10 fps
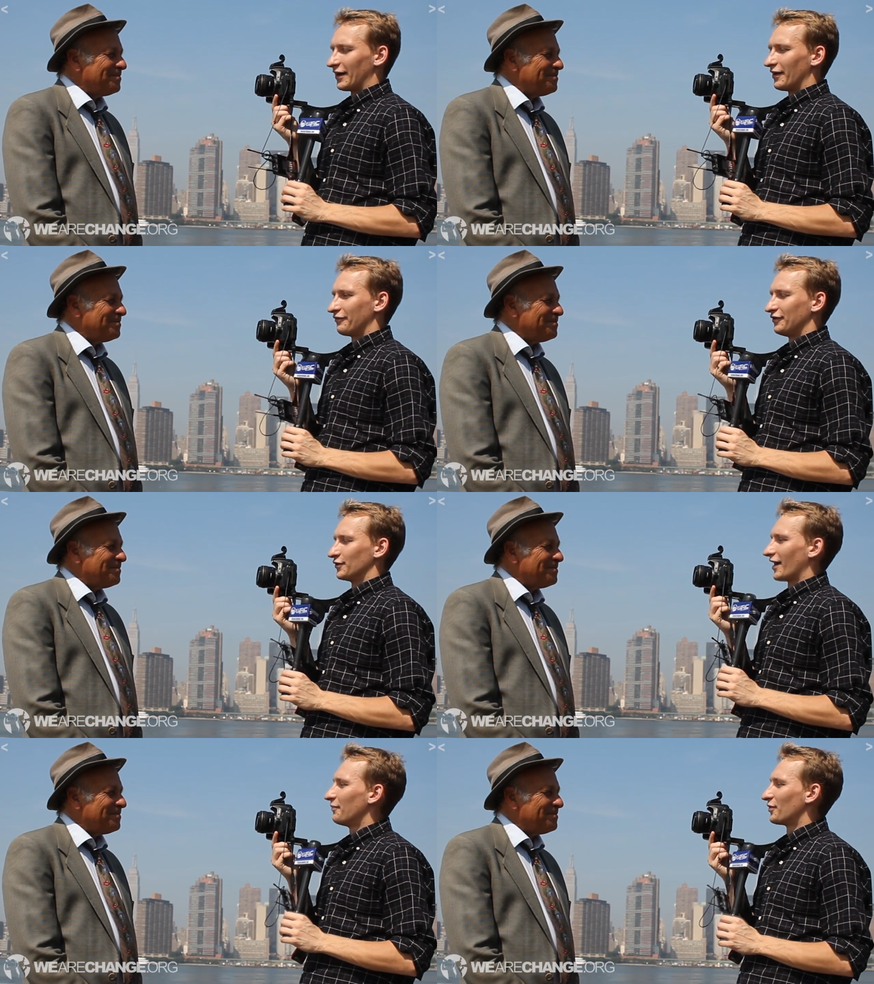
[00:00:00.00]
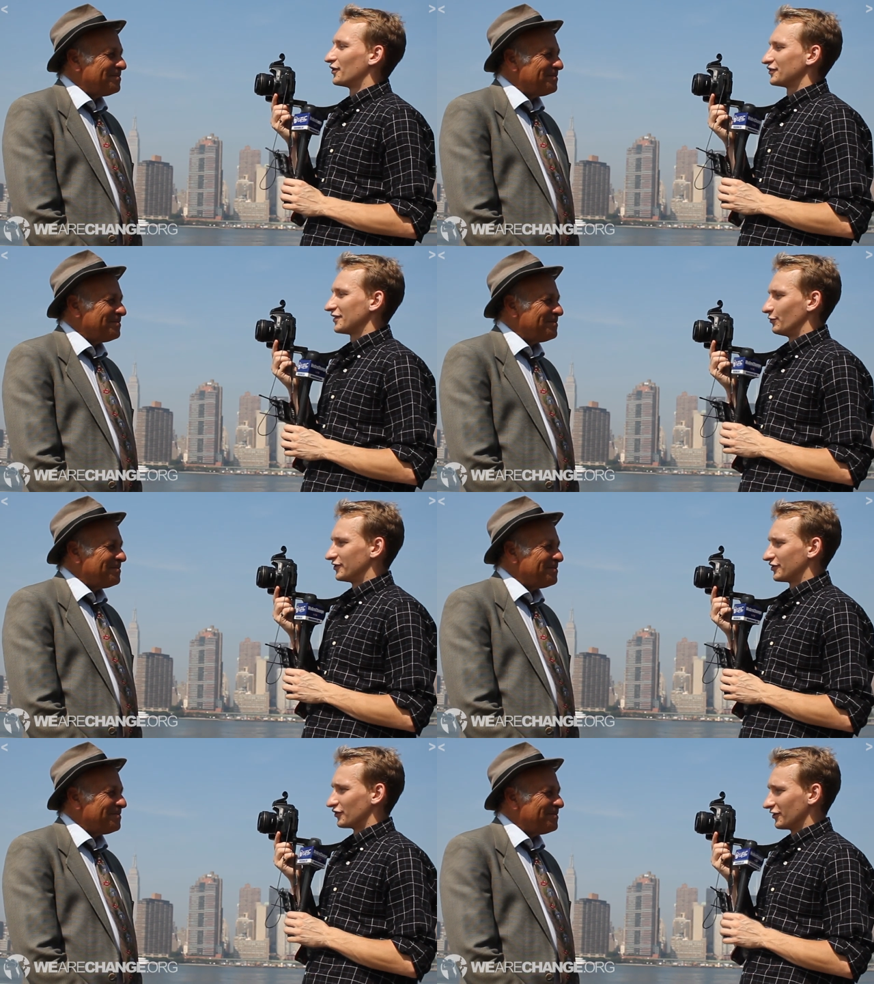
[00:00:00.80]
Speaker 1: how that feels. I personally went
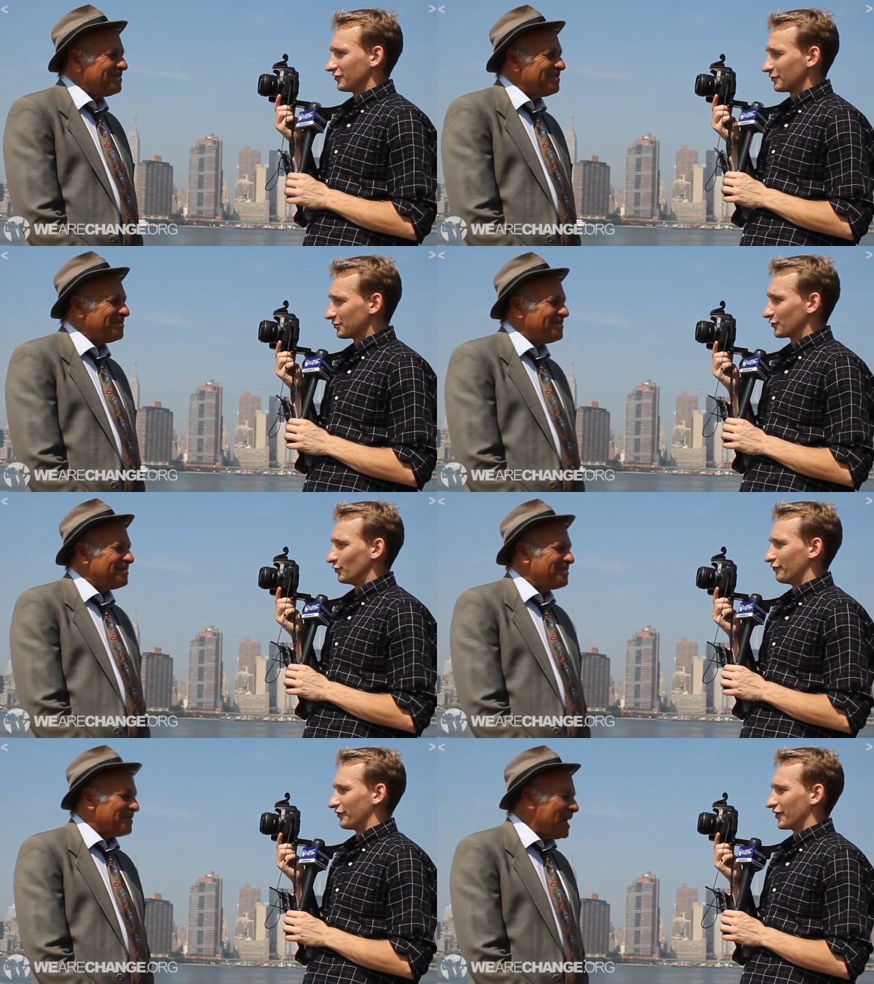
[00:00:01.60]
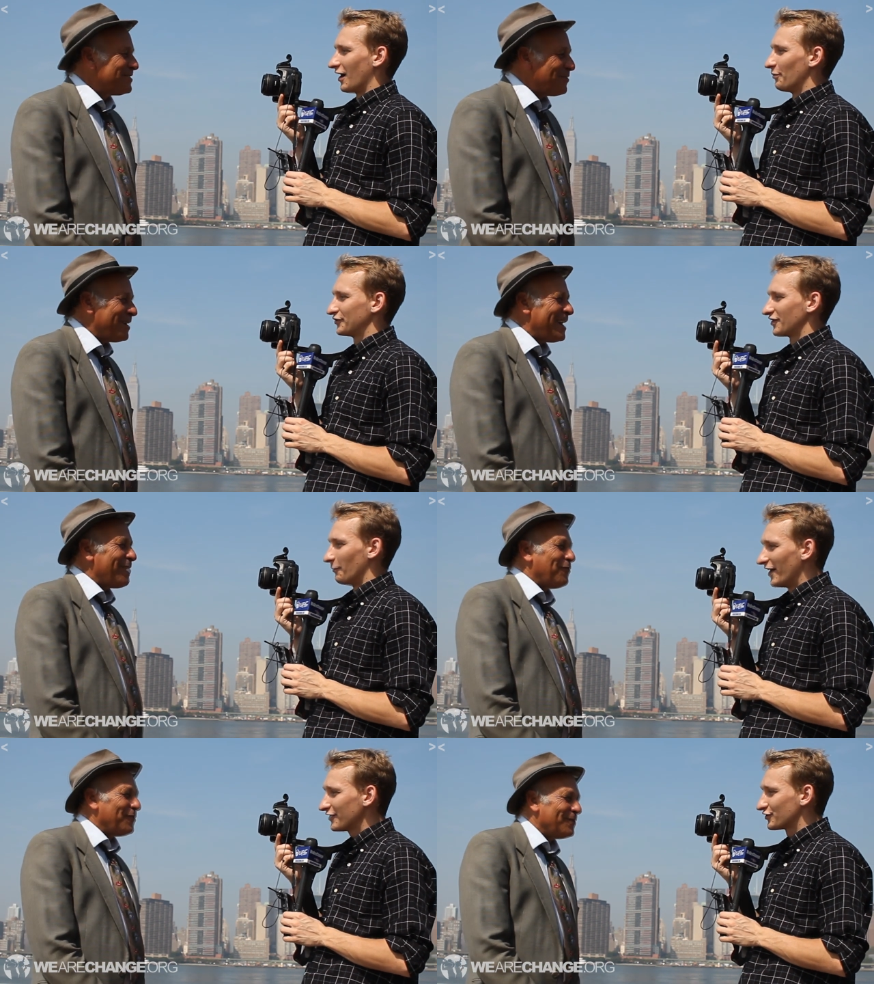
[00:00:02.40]
to journalism school for a couple
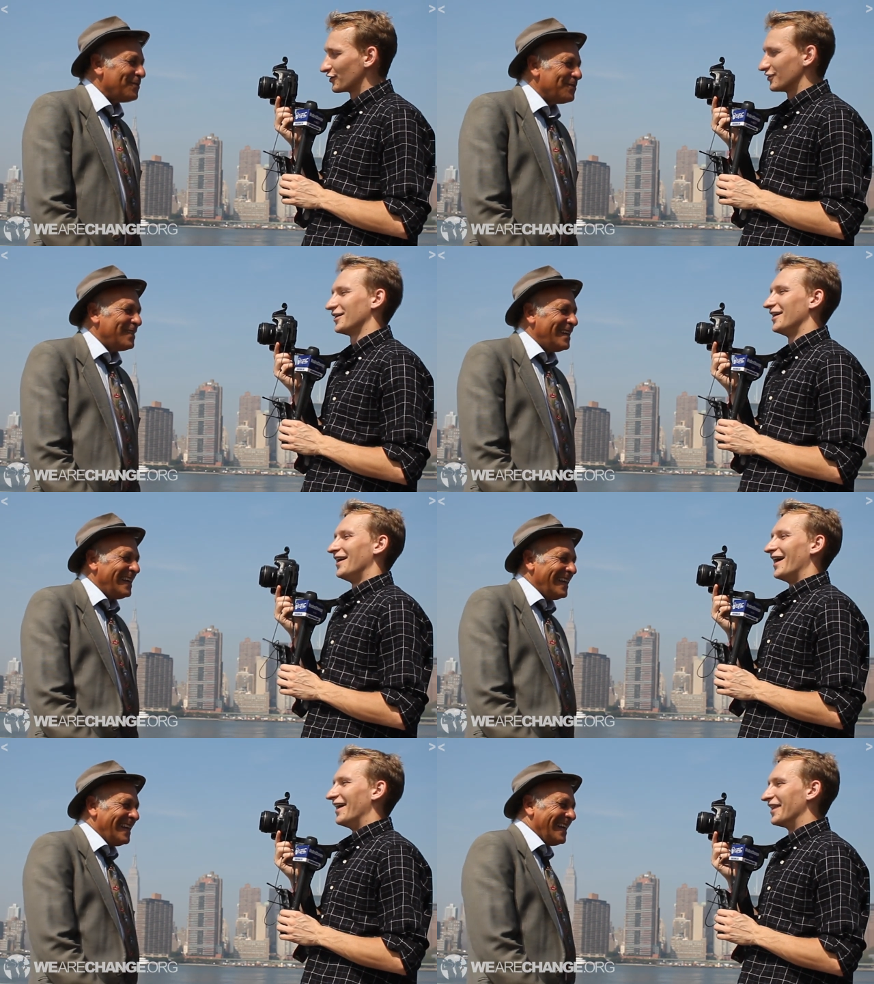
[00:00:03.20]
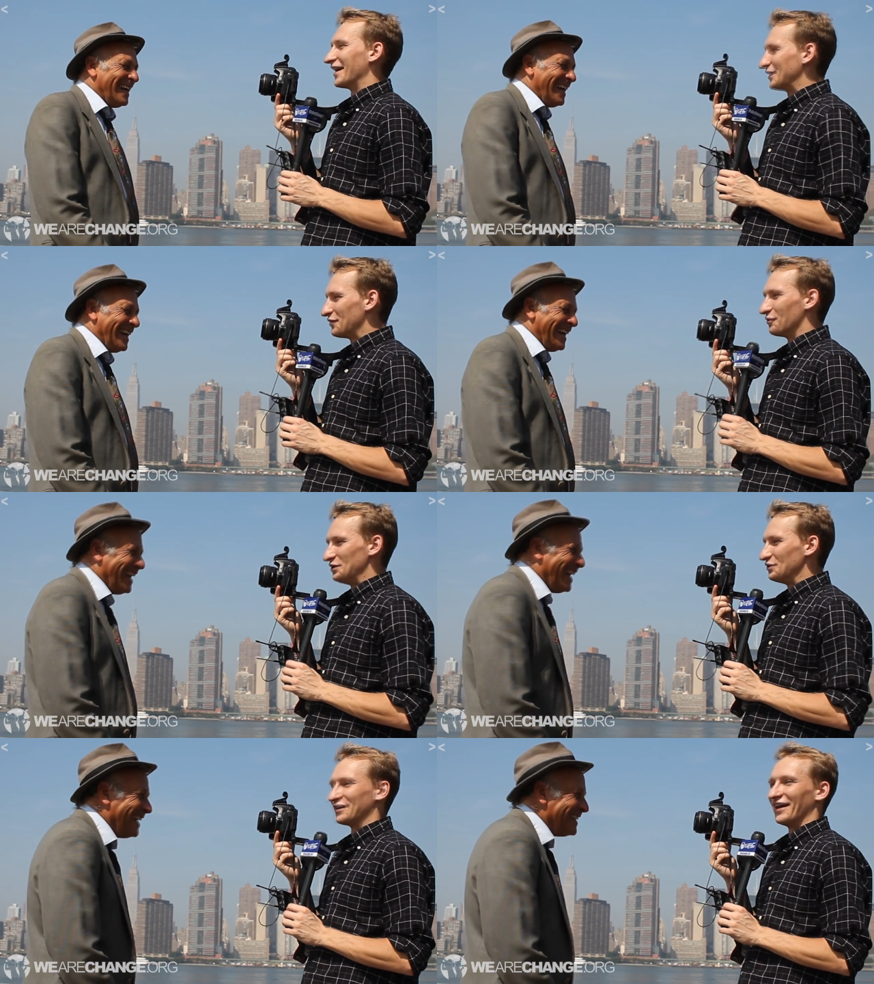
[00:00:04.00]
semesters, and then I did what
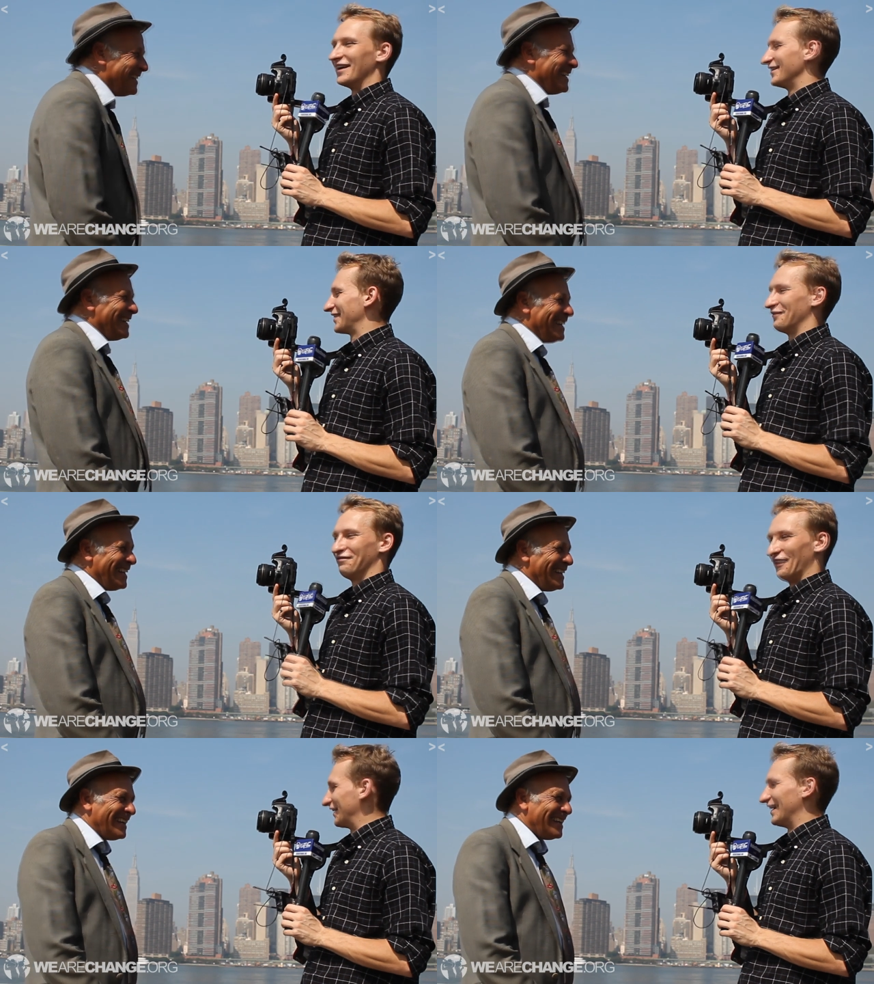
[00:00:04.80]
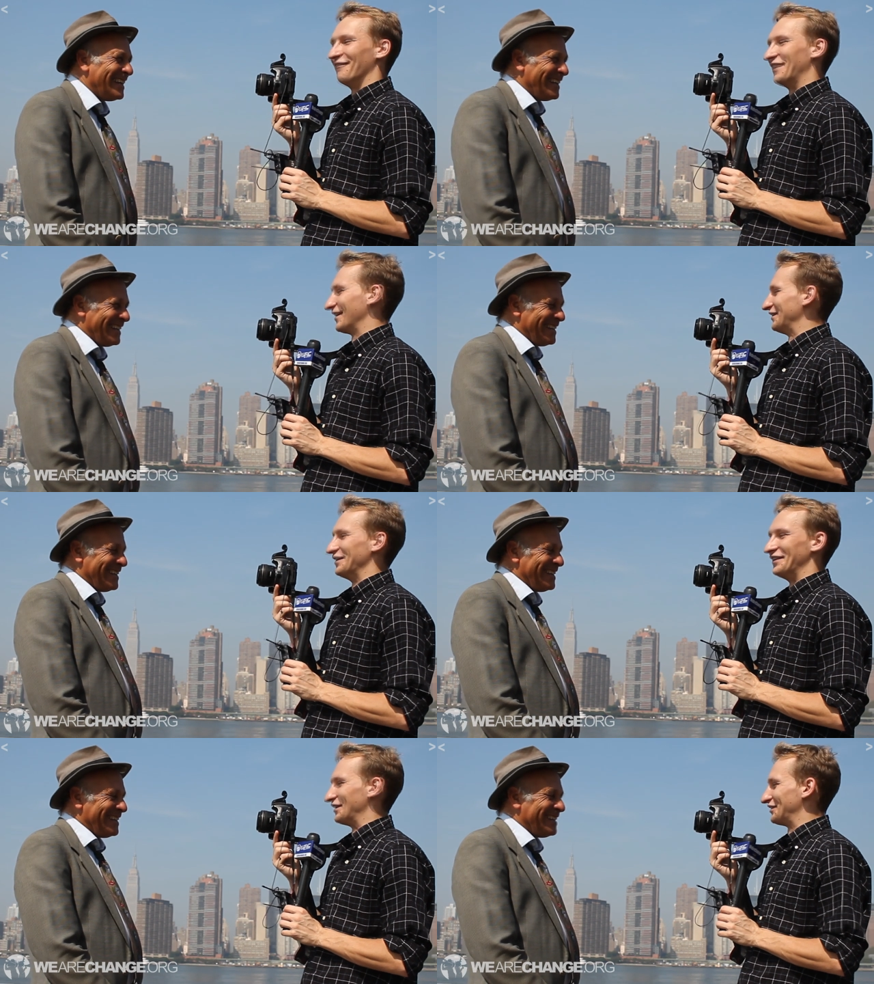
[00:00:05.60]
you said and said, fuck it, I'm not
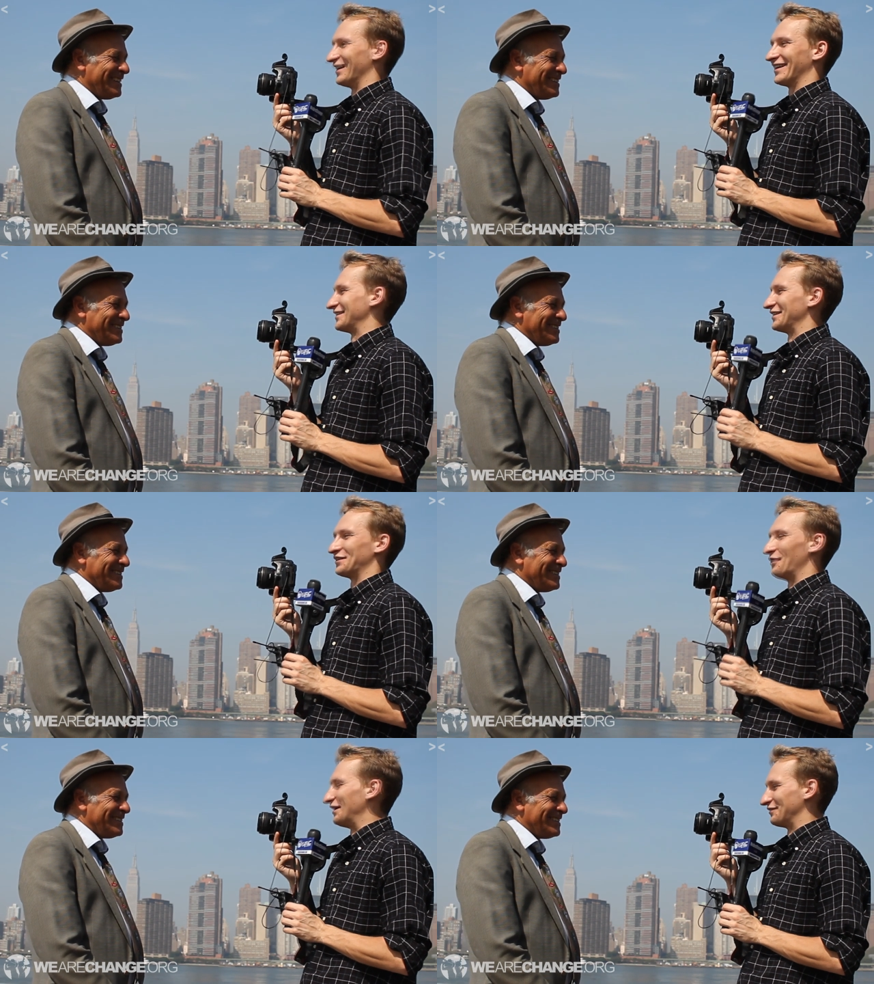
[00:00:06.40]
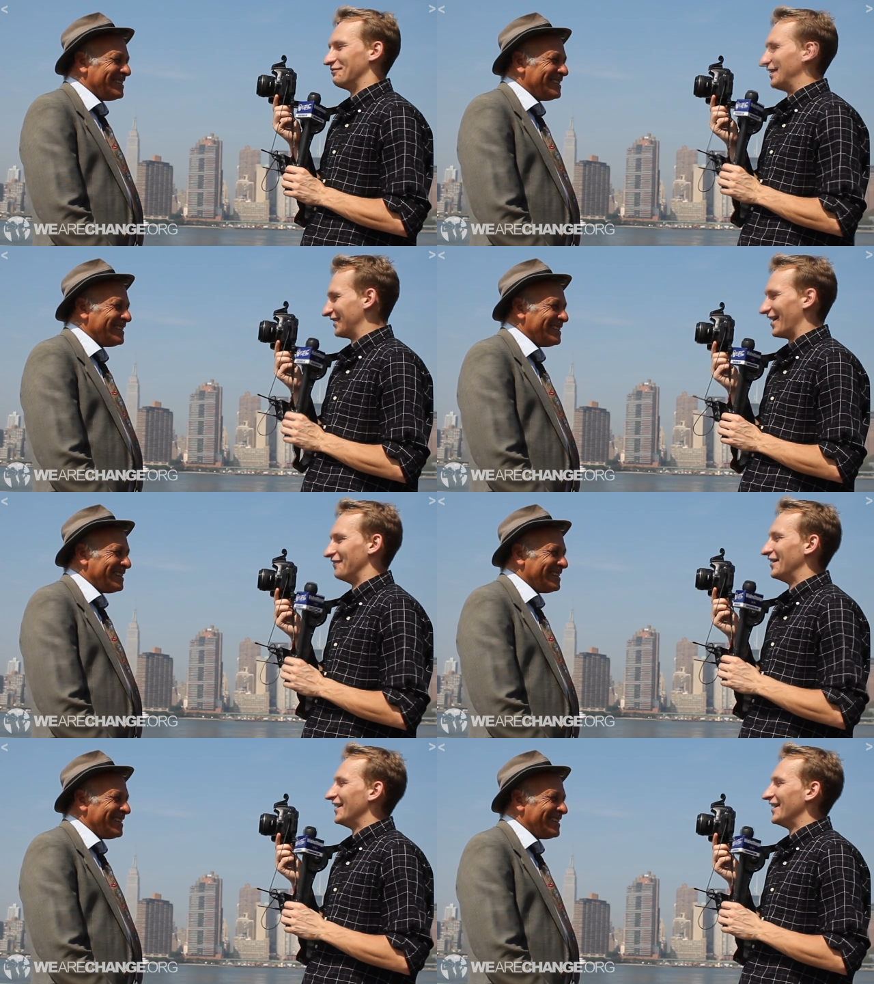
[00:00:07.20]
doing this shit because it's a waste of my time.